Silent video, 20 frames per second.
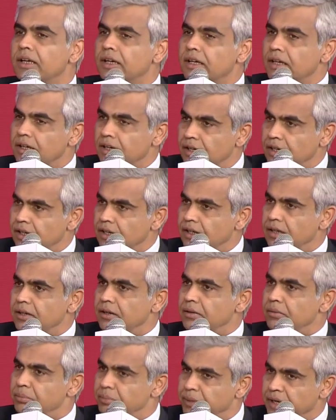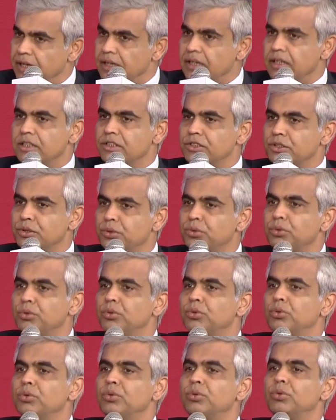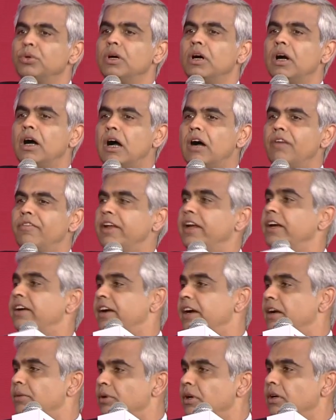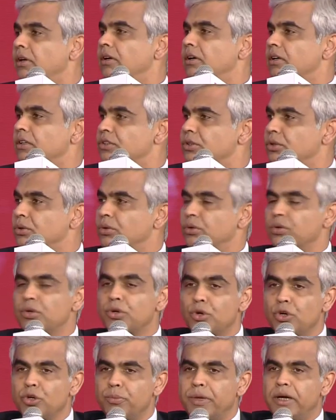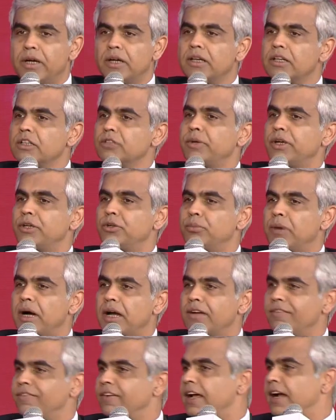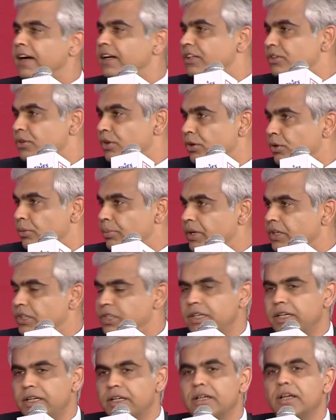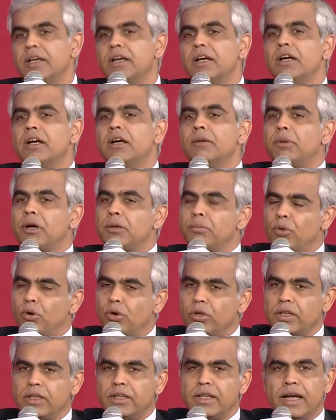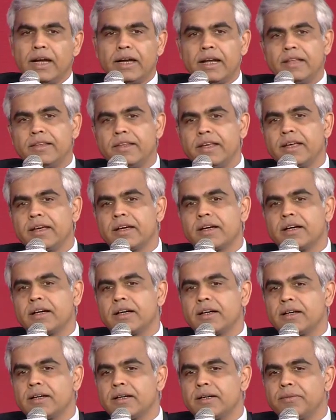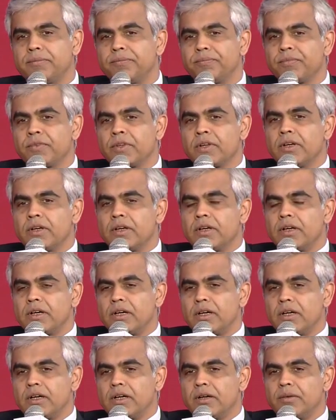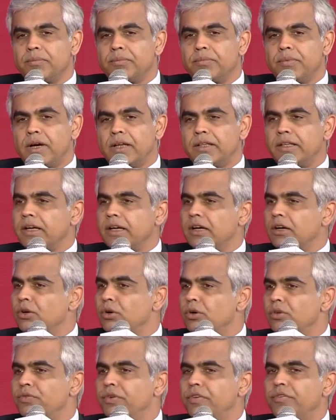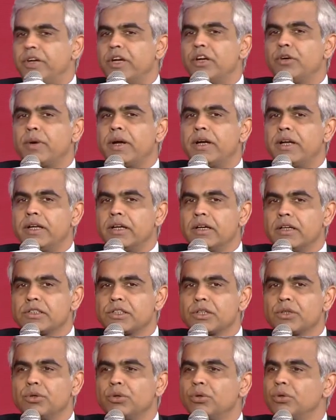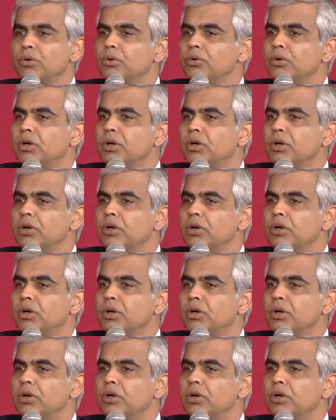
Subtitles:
builders who are very tradable. So good builders where you buy a flat is going to appreciate. But more than that, I think a good 15, 20 years ago,